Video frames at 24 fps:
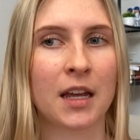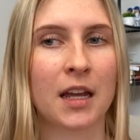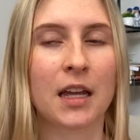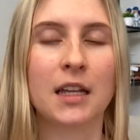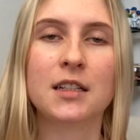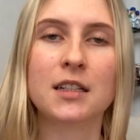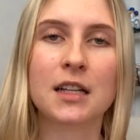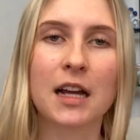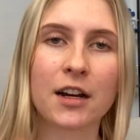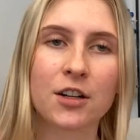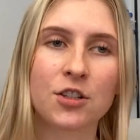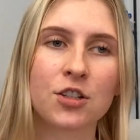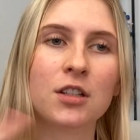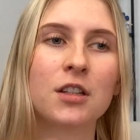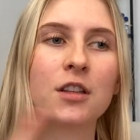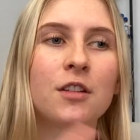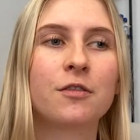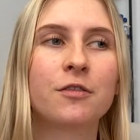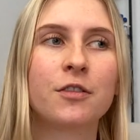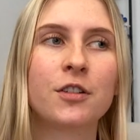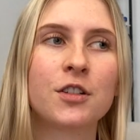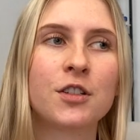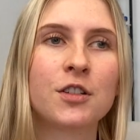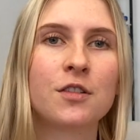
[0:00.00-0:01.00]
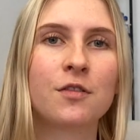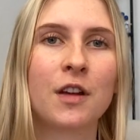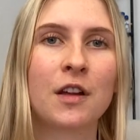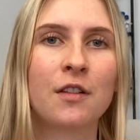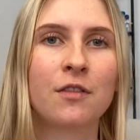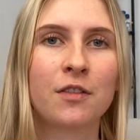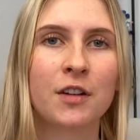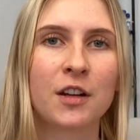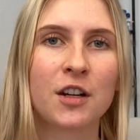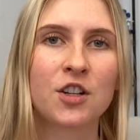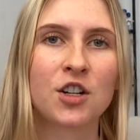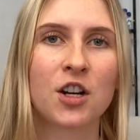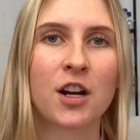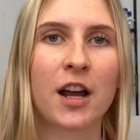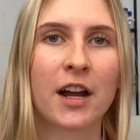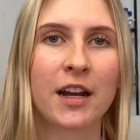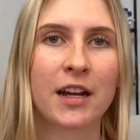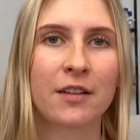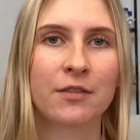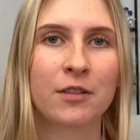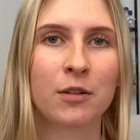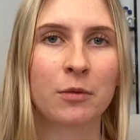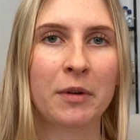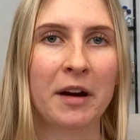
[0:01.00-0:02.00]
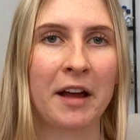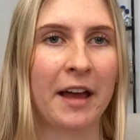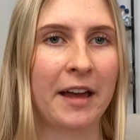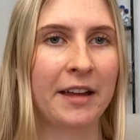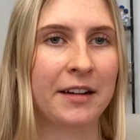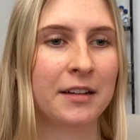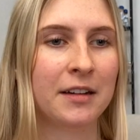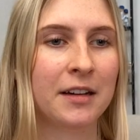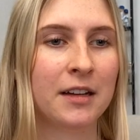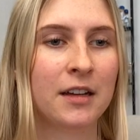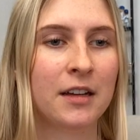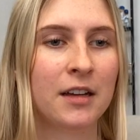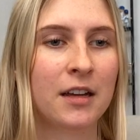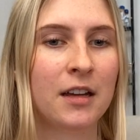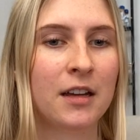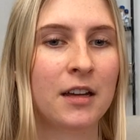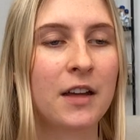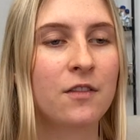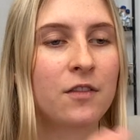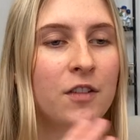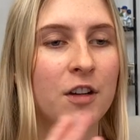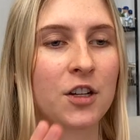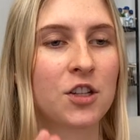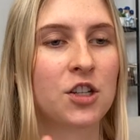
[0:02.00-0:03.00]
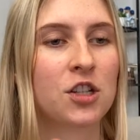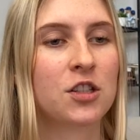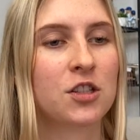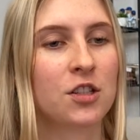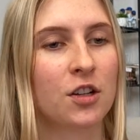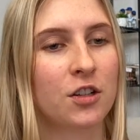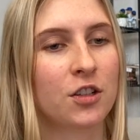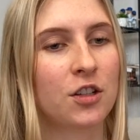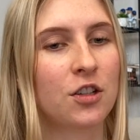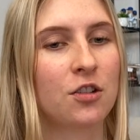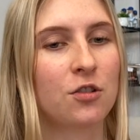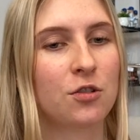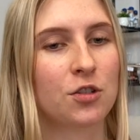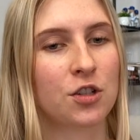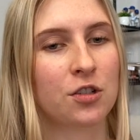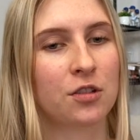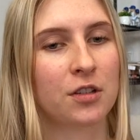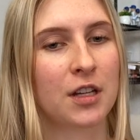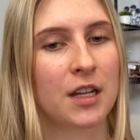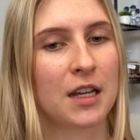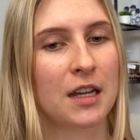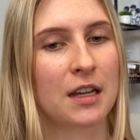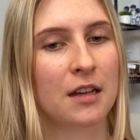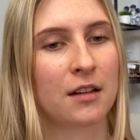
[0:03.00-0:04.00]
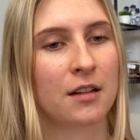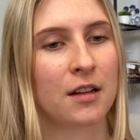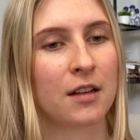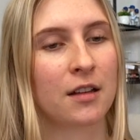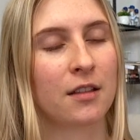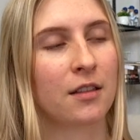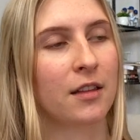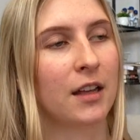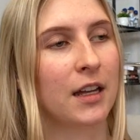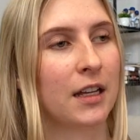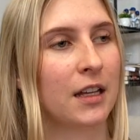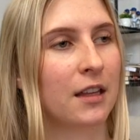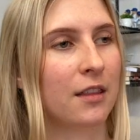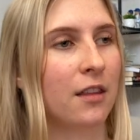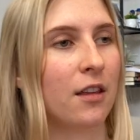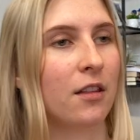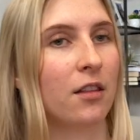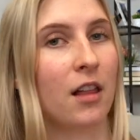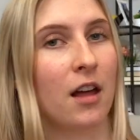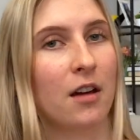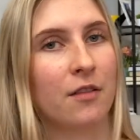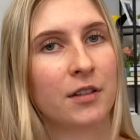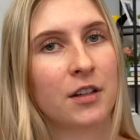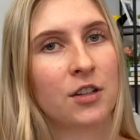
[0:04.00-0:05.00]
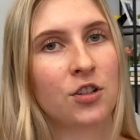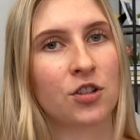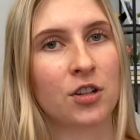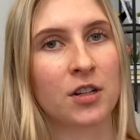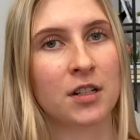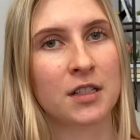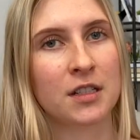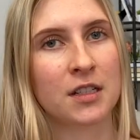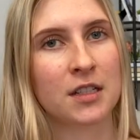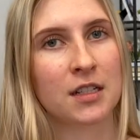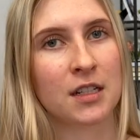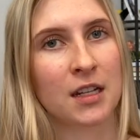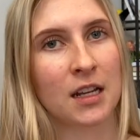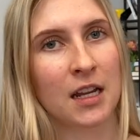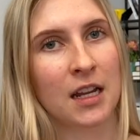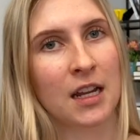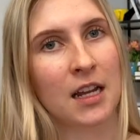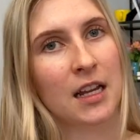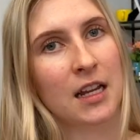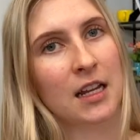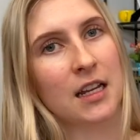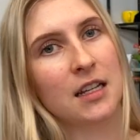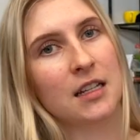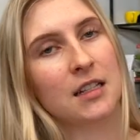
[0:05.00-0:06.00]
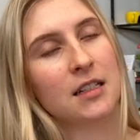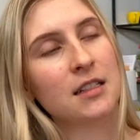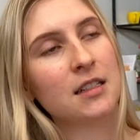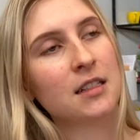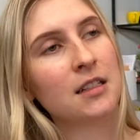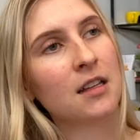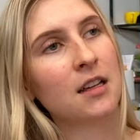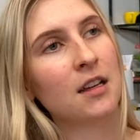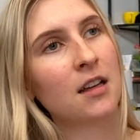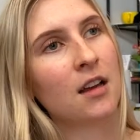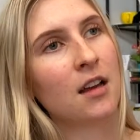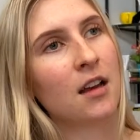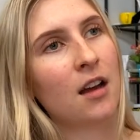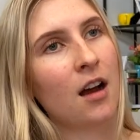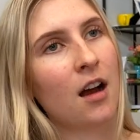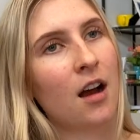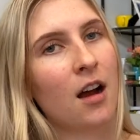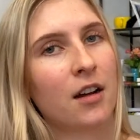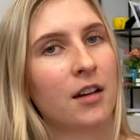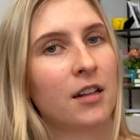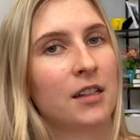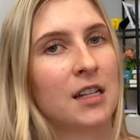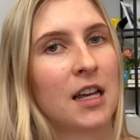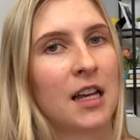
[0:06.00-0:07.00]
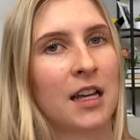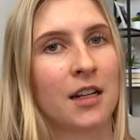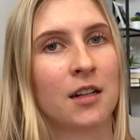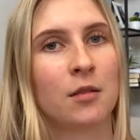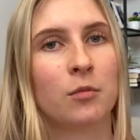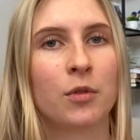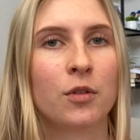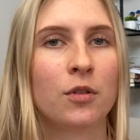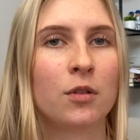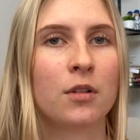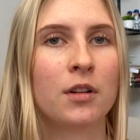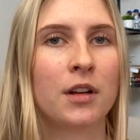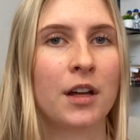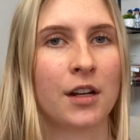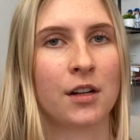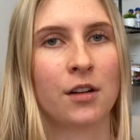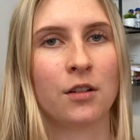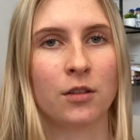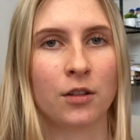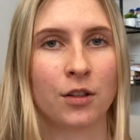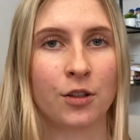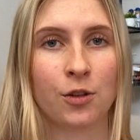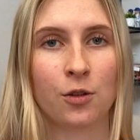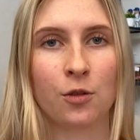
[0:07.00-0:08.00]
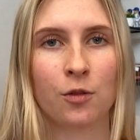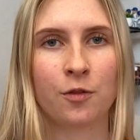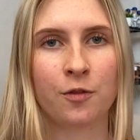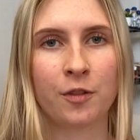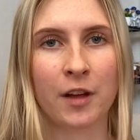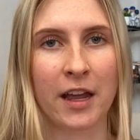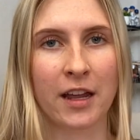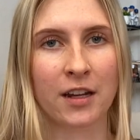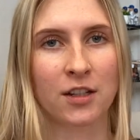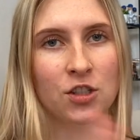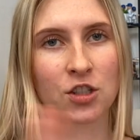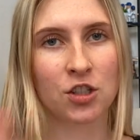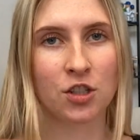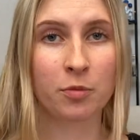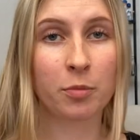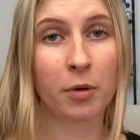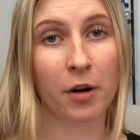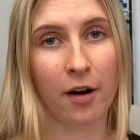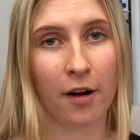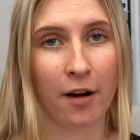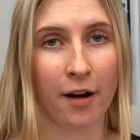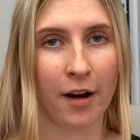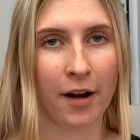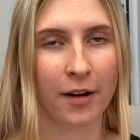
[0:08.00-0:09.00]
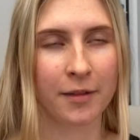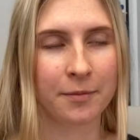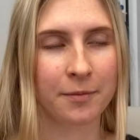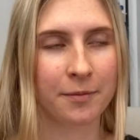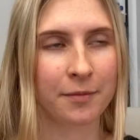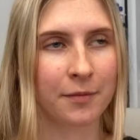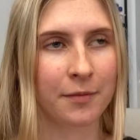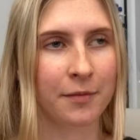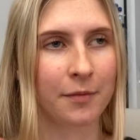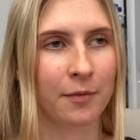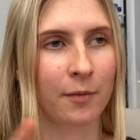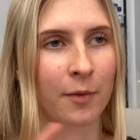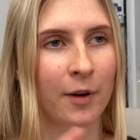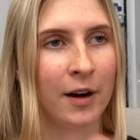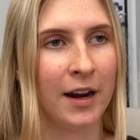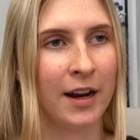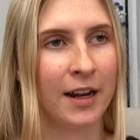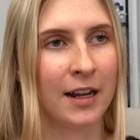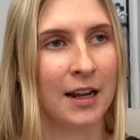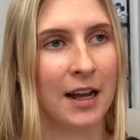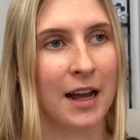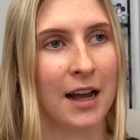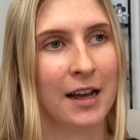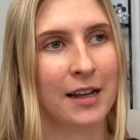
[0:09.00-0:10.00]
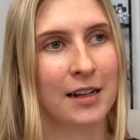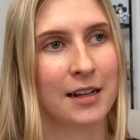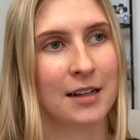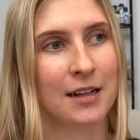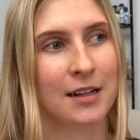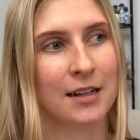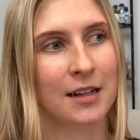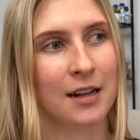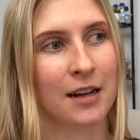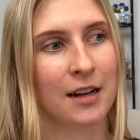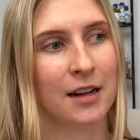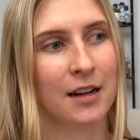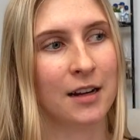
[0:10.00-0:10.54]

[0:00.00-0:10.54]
It's actually the first fan fiction I ever read. Fan fictions are usually, like, the love interest is unattainable and aloof and super hot. Right? And